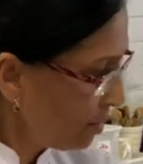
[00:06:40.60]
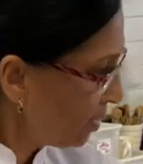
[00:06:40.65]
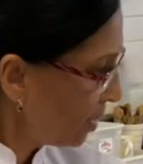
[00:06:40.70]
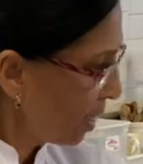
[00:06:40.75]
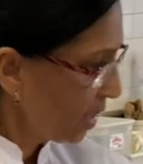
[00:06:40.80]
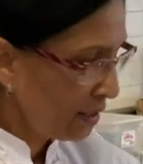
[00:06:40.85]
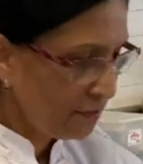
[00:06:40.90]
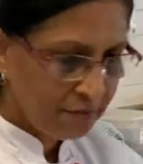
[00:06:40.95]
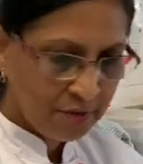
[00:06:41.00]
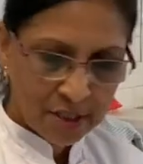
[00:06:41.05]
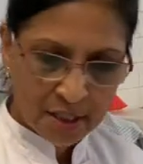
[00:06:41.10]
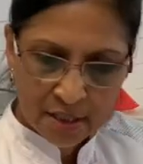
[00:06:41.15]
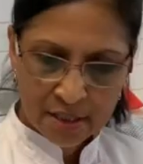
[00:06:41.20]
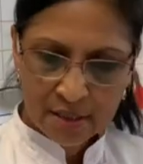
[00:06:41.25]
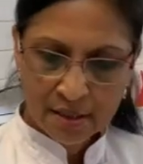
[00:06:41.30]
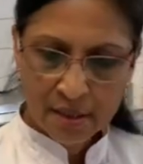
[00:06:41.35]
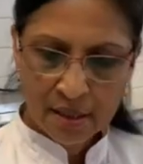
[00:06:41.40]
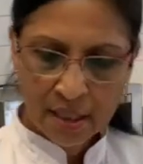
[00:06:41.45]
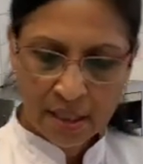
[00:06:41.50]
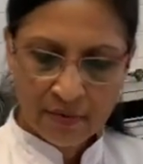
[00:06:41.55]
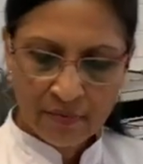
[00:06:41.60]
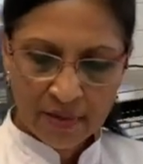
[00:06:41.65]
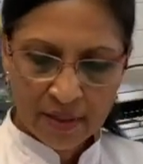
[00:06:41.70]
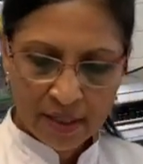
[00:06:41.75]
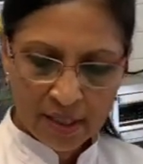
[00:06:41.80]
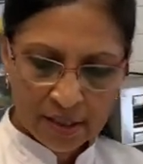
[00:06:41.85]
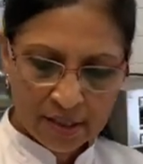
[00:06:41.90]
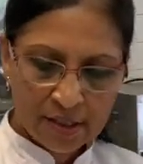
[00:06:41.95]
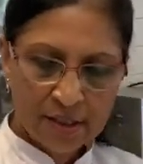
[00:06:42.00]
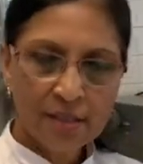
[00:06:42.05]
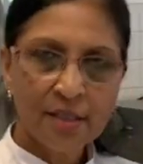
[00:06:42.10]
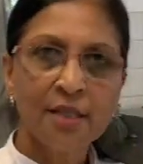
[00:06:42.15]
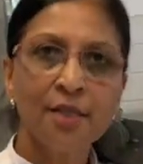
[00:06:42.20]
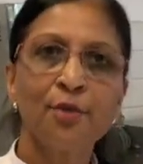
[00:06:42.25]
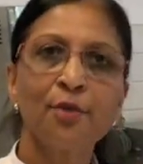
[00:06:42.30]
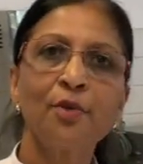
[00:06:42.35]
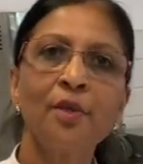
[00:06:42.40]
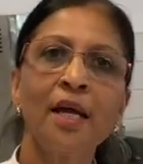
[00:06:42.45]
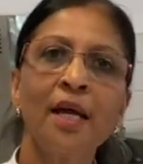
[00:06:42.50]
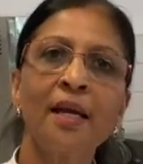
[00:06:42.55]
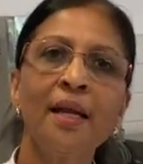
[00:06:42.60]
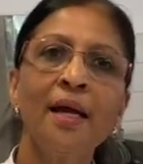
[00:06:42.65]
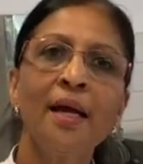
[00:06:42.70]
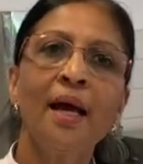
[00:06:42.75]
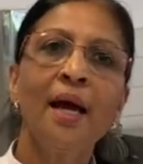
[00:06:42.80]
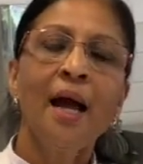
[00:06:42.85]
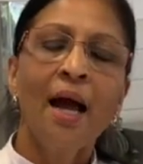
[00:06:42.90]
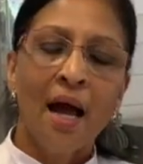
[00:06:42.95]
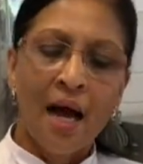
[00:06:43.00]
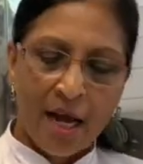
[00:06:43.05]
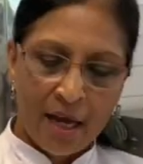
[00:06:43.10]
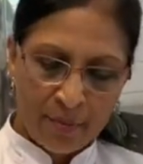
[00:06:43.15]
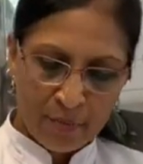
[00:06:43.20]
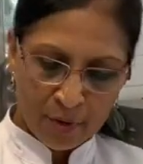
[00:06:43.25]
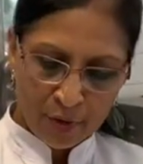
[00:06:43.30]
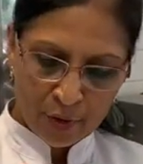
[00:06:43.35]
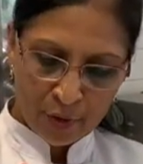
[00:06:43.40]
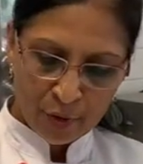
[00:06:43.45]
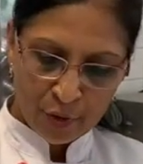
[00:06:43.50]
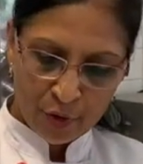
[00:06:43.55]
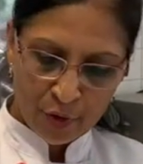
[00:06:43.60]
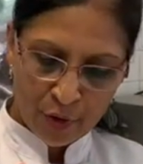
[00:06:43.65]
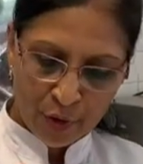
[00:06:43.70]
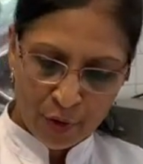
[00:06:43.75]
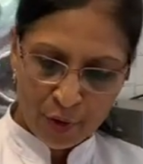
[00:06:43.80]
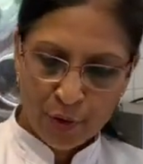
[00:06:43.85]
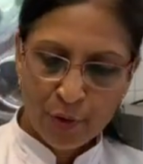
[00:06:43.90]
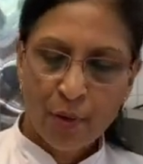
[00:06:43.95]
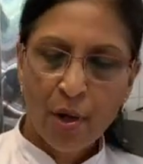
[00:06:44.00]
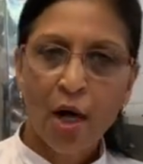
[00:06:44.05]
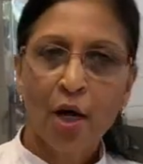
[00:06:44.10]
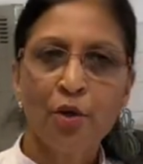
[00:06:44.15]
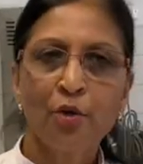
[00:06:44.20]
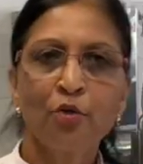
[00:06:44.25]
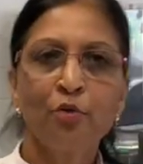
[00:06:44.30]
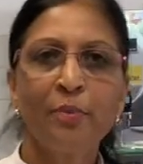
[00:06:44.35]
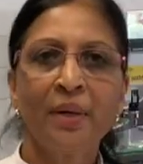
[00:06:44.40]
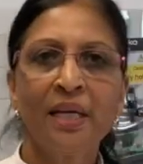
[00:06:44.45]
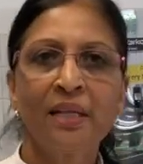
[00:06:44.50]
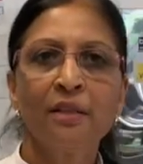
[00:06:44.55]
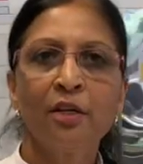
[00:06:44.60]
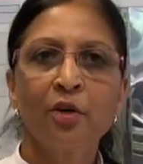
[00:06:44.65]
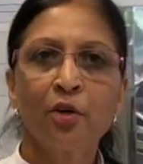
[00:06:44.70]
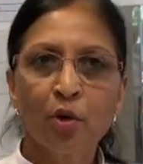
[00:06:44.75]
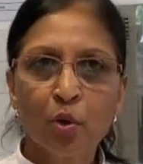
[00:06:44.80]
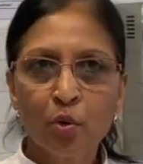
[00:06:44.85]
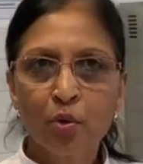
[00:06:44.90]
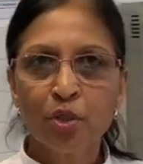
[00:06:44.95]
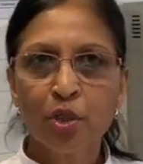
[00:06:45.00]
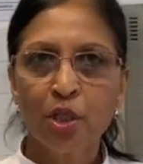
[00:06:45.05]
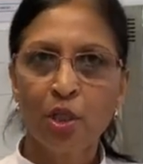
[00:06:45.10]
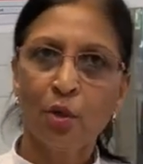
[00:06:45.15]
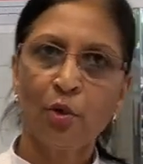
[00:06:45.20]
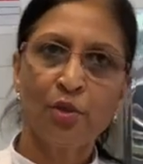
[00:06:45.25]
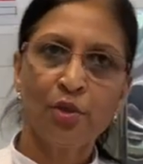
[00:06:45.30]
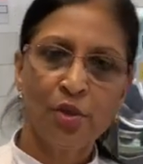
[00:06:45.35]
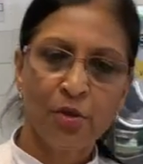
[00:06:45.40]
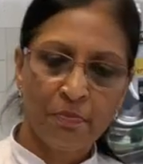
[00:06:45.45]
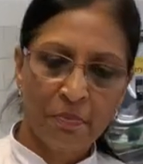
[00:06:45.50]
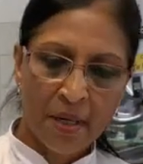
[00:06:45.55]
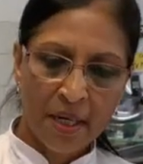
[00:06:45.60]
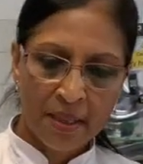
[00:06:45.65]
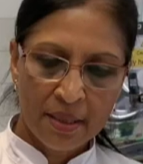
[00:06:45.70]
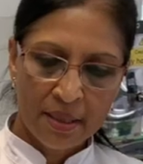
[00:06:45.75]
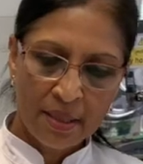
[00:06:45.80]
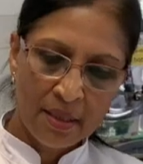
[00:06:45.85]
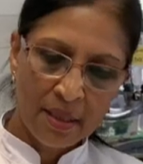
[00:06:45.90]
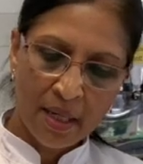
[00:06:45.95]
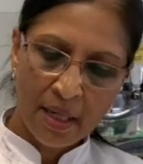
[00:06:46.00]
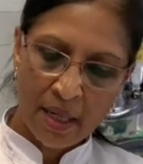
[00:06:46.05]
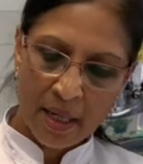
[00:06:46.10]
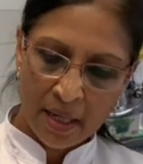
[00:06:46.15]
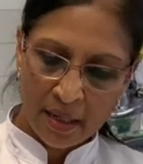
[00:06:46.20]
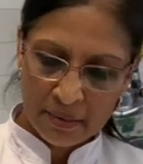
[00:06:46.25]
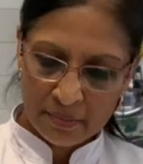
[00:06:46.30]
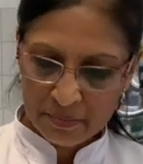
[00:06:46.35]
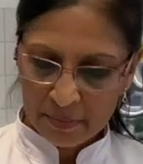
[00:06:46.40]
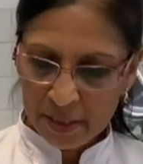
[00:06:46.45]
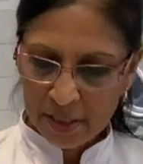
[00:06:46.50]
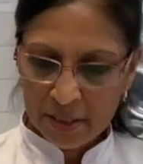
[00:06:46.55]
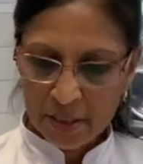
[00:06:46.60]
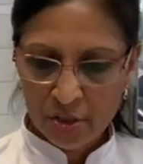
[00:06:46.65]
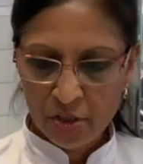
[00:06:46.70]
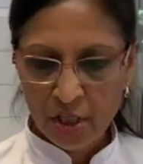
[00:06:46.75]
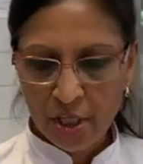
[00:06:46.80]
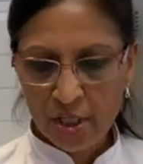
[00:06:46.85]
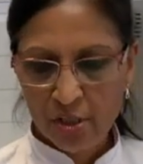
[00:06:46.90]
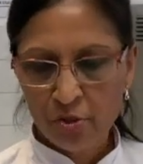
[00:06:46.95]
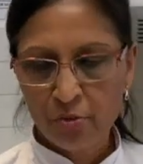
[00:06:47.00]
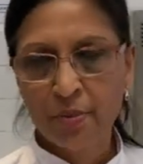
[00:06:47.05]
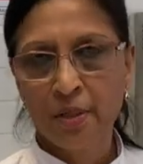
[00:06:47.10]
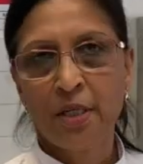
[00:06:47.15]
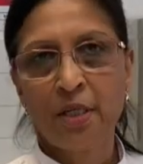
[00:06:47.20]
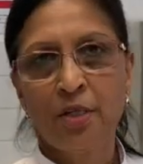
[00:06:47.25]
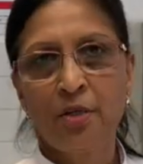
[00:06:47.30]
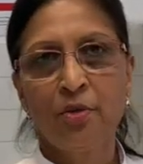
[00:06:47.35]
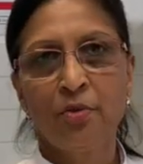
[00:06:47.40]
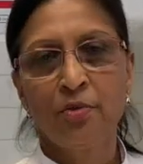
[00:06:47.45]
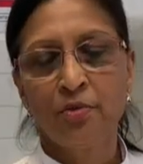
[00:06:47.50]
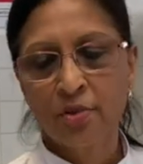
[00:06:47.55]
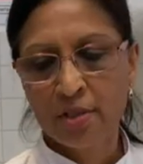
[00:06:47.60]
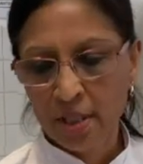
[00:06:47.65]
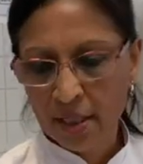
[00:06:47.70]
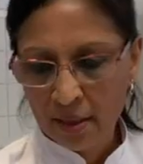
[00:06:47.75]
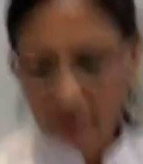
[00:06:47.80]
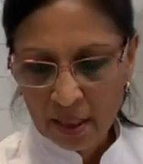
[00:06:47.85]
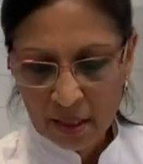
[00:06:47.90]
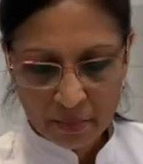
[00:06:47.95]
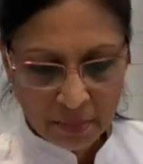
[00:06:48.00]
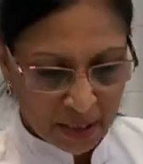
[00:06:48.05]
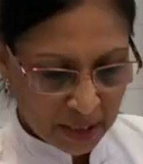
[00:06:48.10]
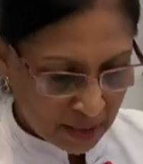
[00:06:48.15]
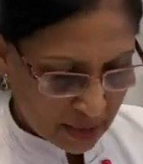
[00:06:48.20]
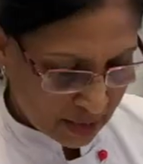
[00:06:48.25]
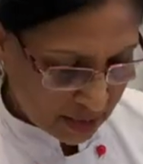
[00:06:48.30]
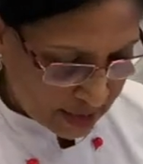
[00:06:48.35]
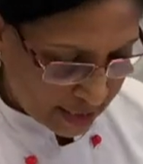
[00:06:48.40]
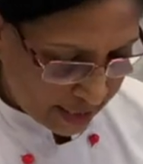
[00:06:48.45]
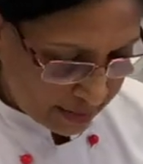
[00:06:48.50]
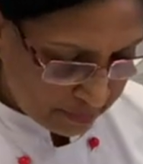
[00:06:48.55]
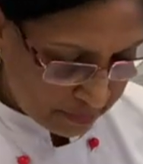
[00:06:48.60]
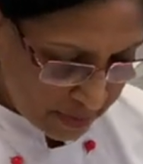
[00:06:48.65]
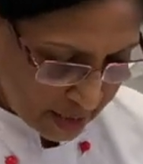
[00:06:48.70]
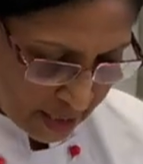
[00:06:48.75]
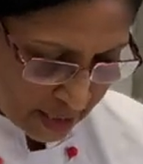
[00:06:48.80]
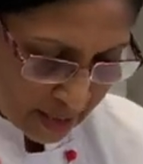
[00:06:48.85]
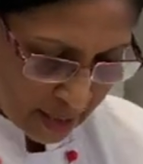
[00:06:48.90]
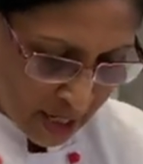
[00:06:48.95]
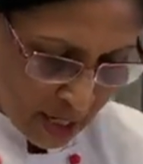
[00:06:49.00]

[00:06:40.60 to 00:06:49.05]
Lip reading: I have just given a stir to that. I'm going to show you how to make the roti or chapati. They are interchangeably used and they mean the same thing.